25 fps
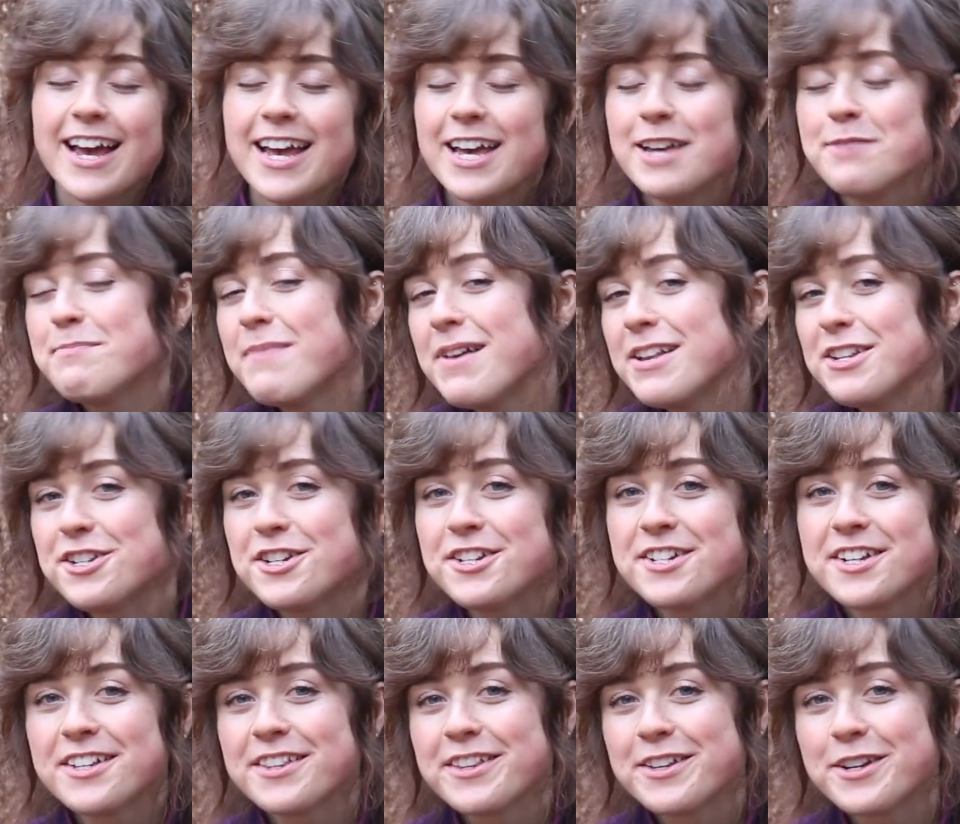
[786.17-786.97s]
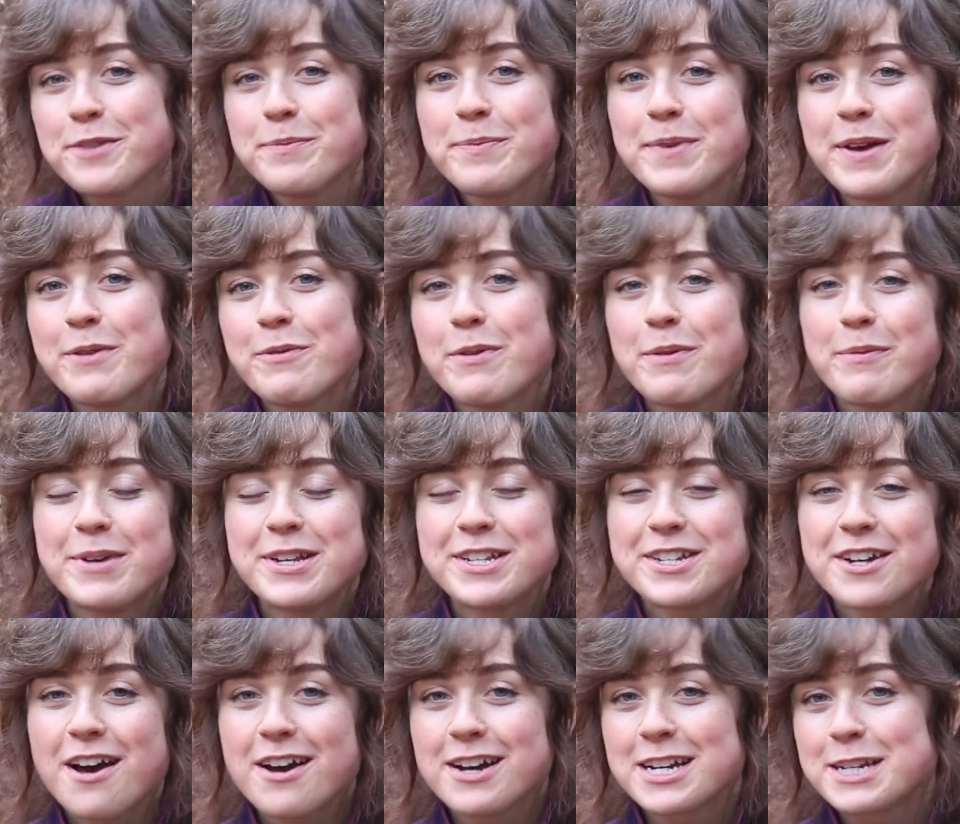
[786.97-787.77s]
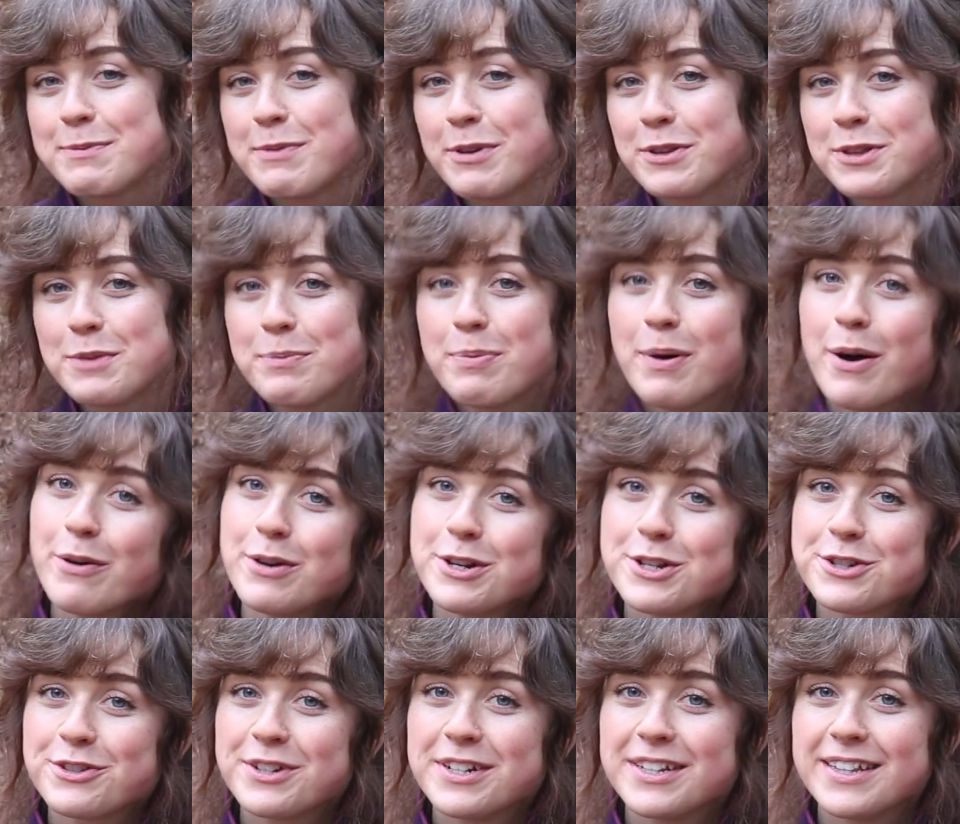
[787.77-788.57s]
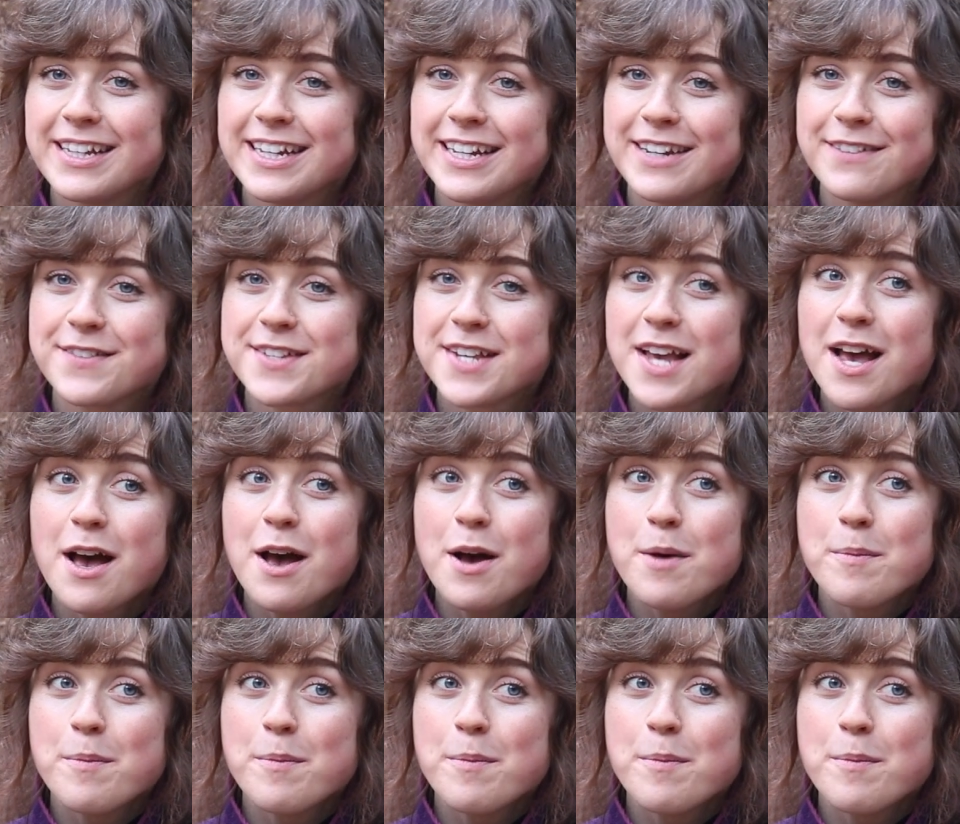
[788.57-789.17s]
I had mentioned a little bit when we talked about the poetry leaves,